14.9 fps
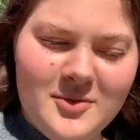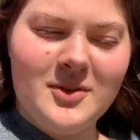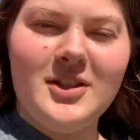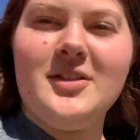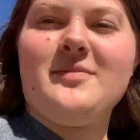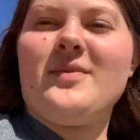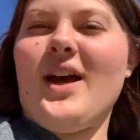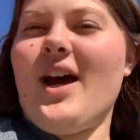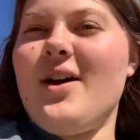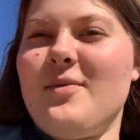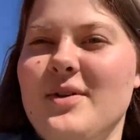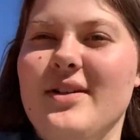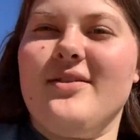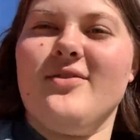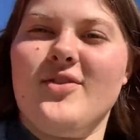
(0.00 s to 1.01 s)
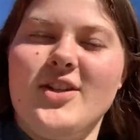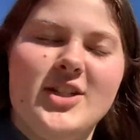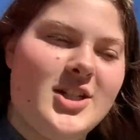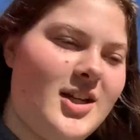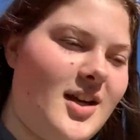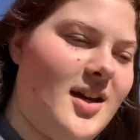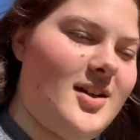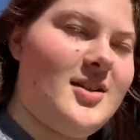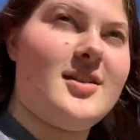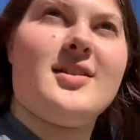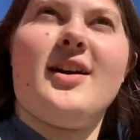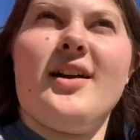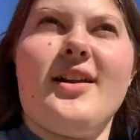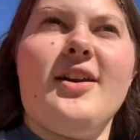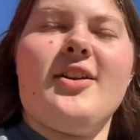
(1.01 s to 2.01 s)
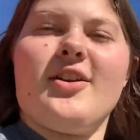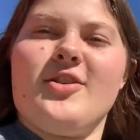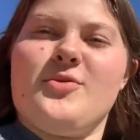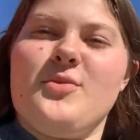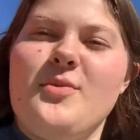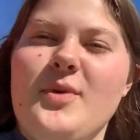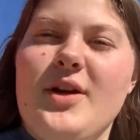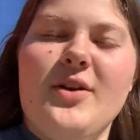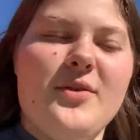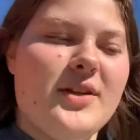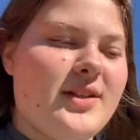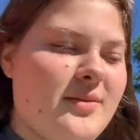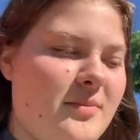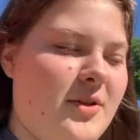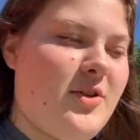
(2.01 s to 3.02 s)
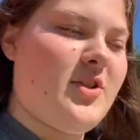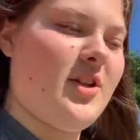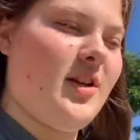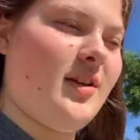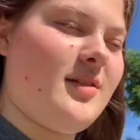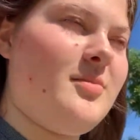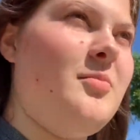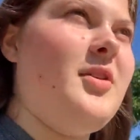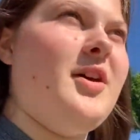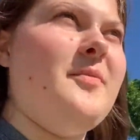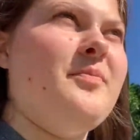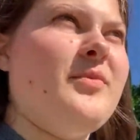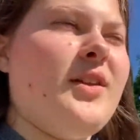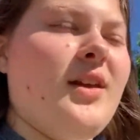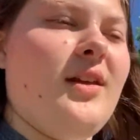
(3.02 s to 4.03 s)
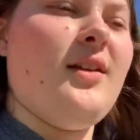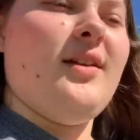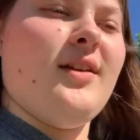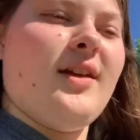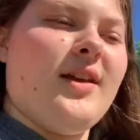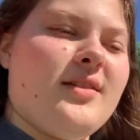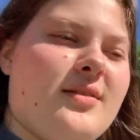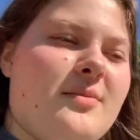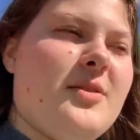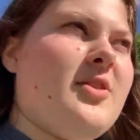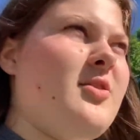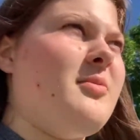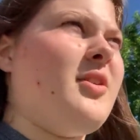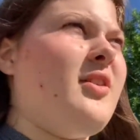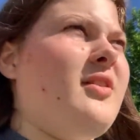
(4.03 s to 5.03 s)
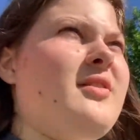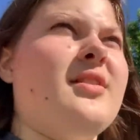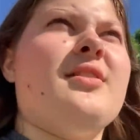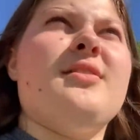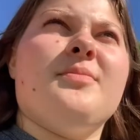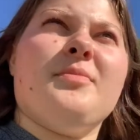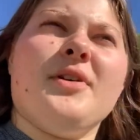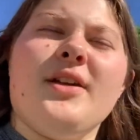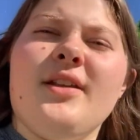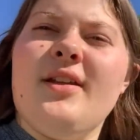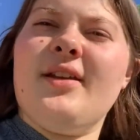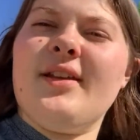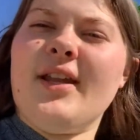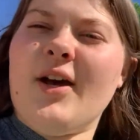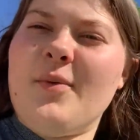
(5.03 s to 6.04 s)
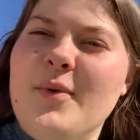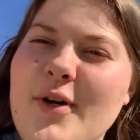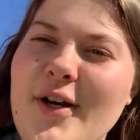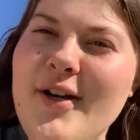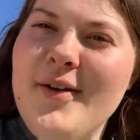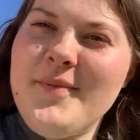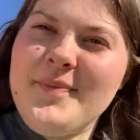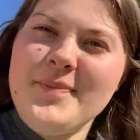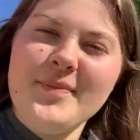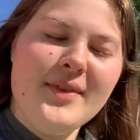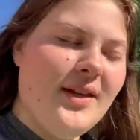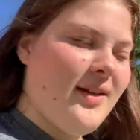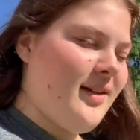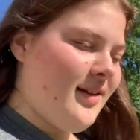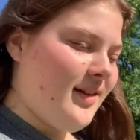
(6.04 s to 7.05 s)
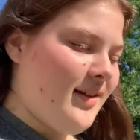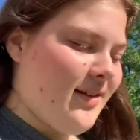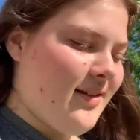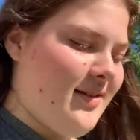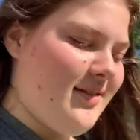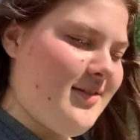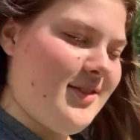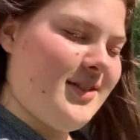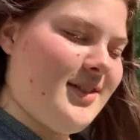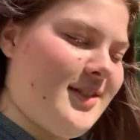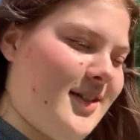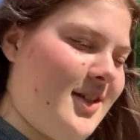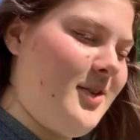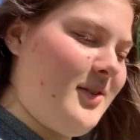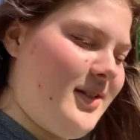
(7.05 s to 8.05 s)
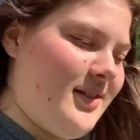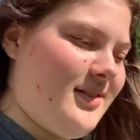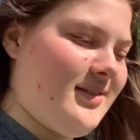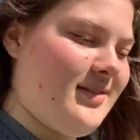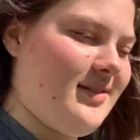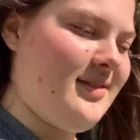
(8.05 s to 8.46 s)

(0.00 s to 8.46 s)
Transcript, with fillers: Well, I wasn't fishing. I just got here because we went to go get some milkshakes, but and some snowballs. But now we're, you know, going.